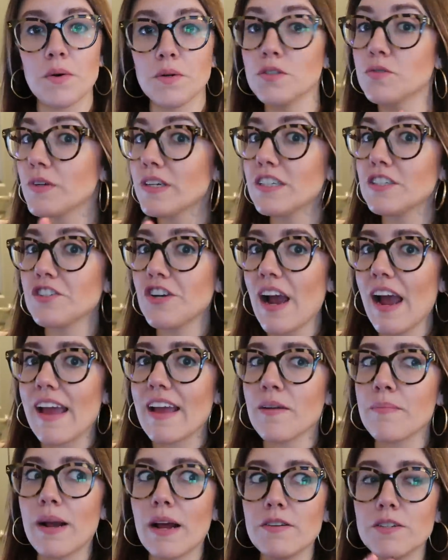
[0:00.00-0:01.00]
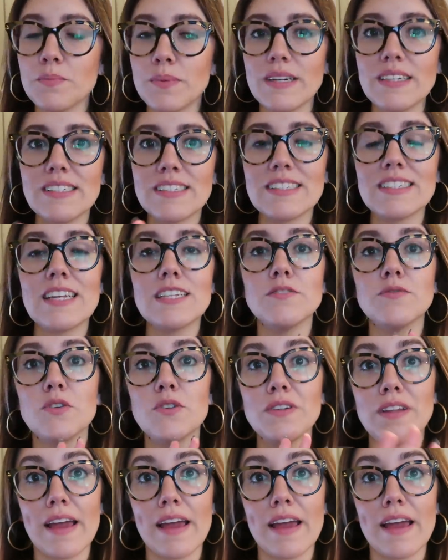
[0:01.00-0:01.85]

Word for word: It was really trying, but I was pretty successful,